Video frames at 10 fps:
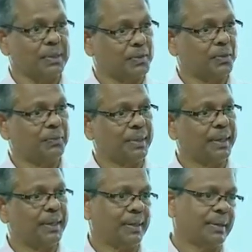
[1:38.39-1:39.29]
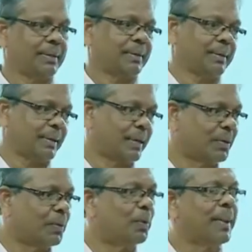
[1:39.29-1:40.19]
So we really
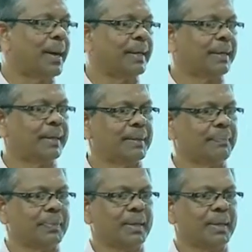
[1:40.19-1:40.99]
go by